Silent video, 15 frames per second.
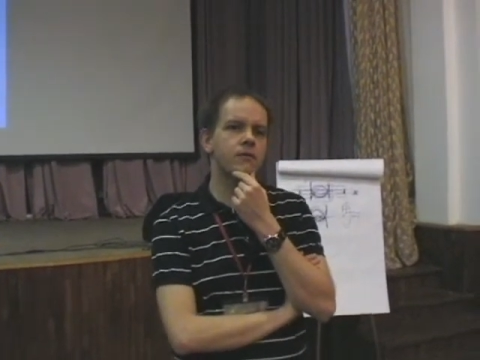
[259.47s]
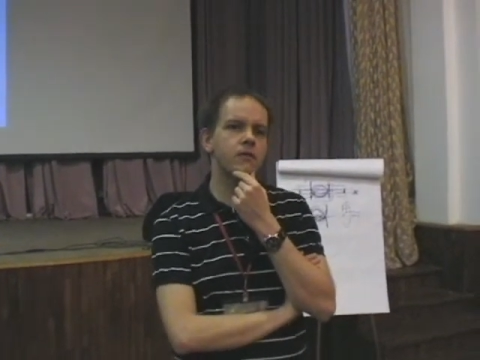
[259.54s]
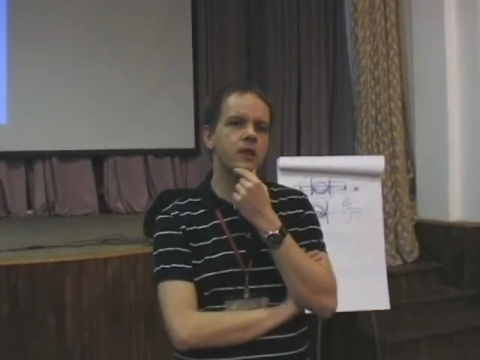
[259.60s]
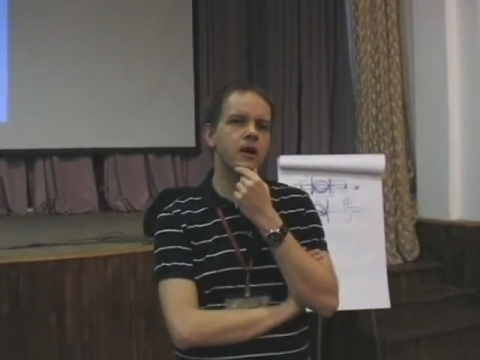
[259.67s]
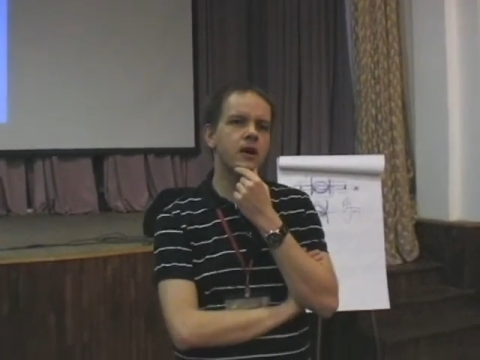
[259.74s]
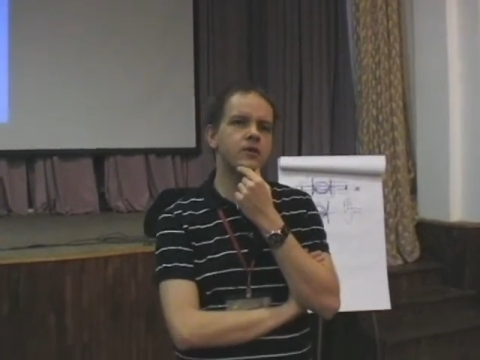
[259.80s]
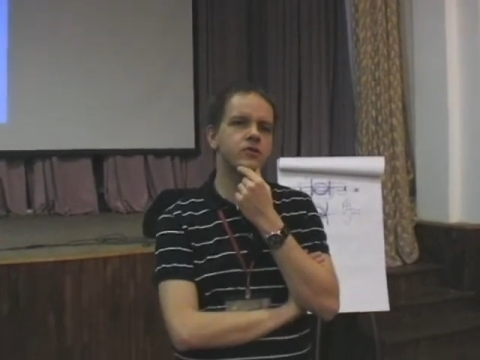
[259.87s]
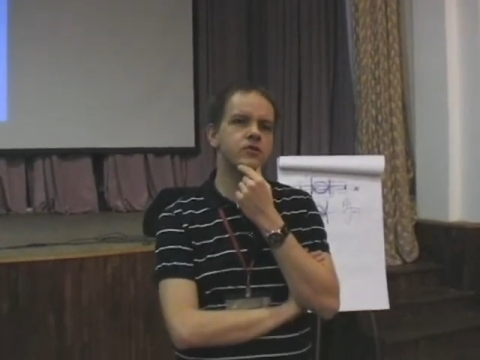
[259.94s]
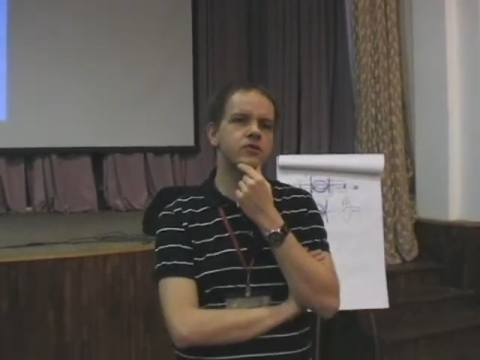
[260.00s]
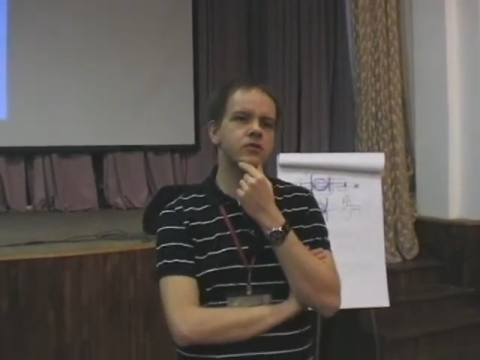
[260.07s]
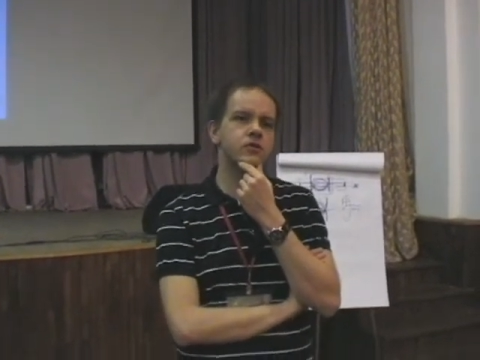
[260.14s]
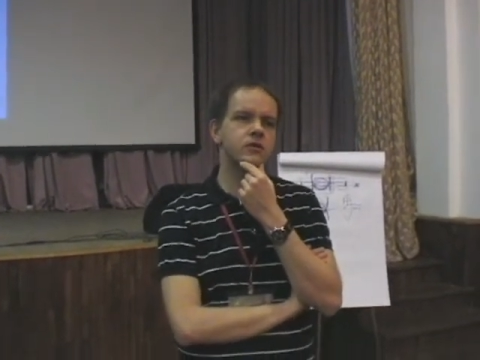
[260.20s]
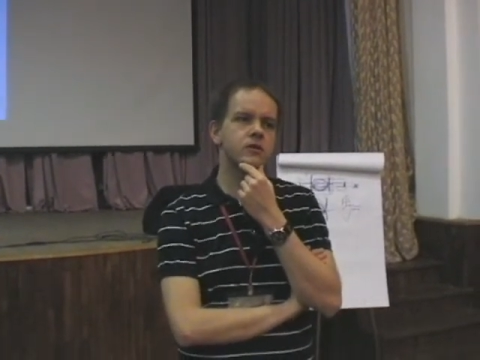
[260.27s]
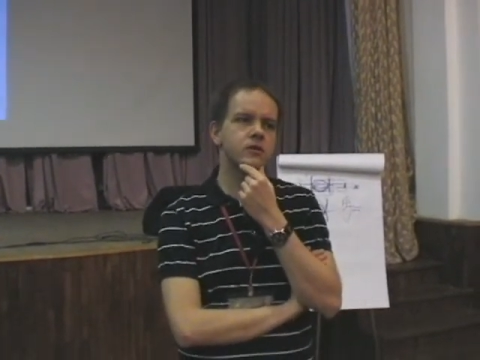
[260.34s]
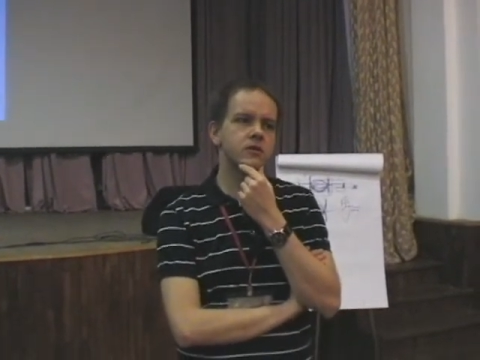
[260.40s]
a large
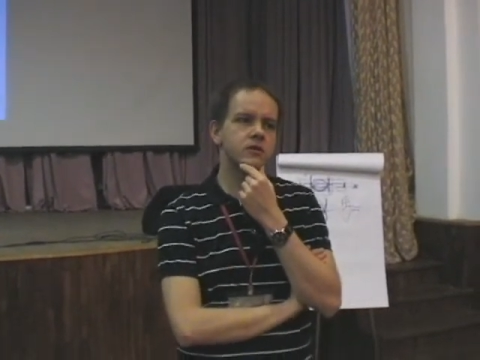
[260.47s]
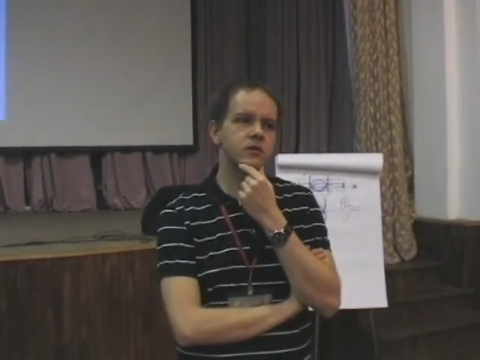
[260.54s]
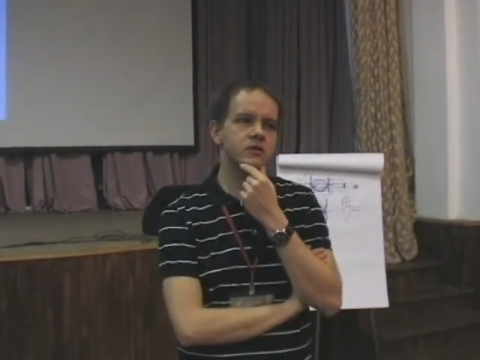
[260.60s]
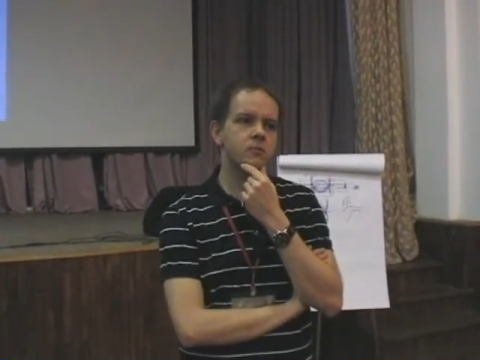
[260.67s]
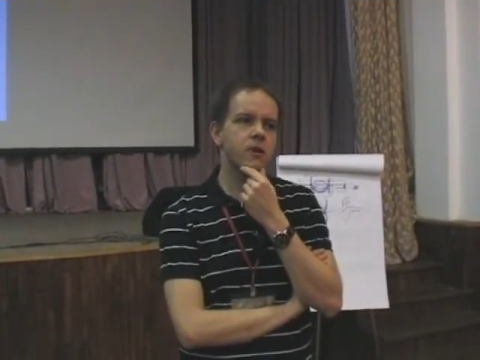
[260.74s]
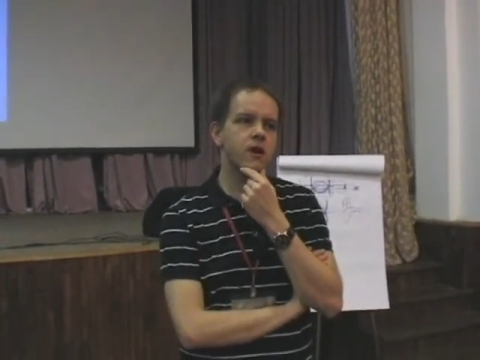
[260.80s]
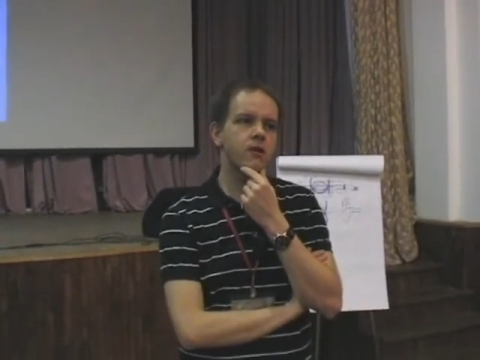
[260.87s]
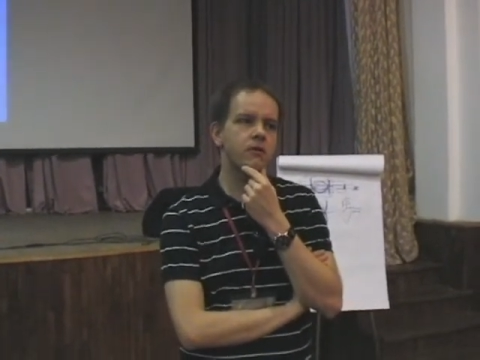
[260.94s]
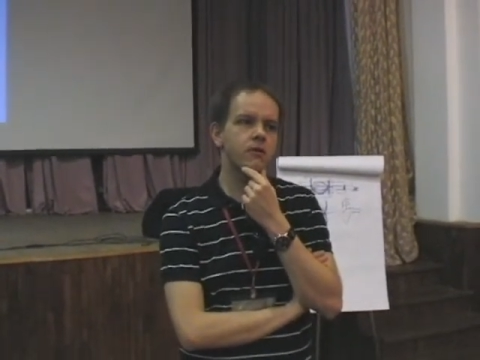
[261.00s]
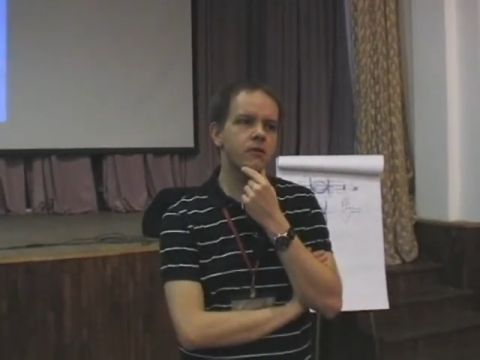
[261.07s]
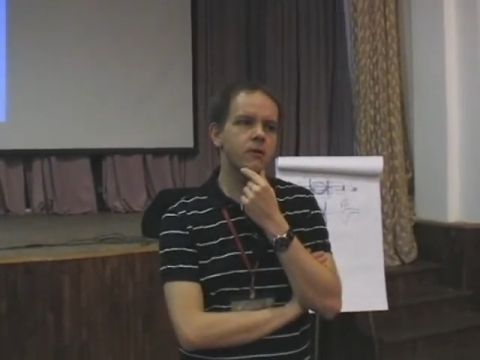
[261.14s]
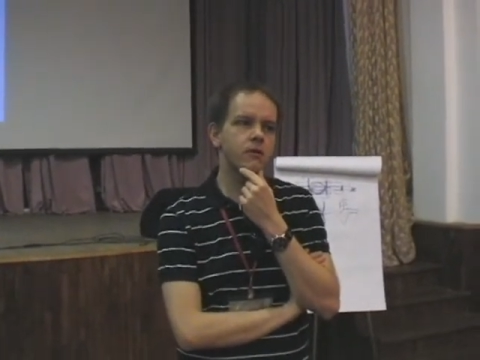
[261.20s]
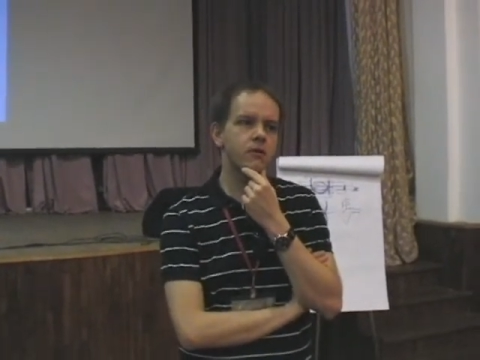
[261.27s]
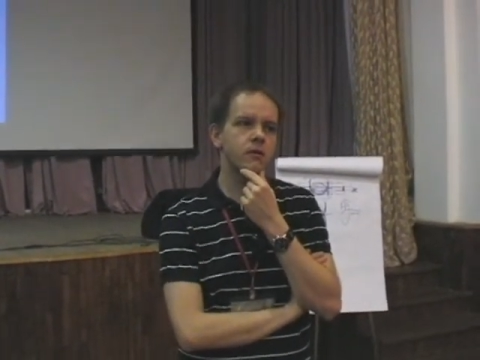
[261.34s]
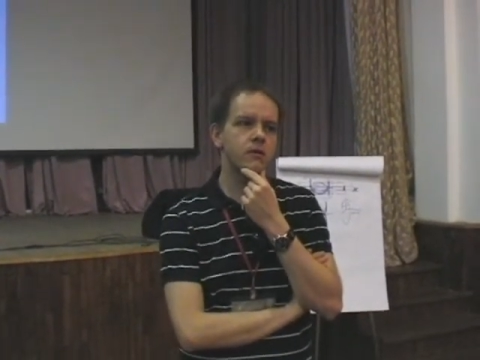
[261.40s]

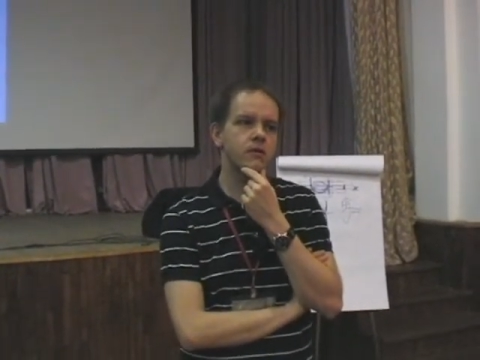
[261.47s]
spiral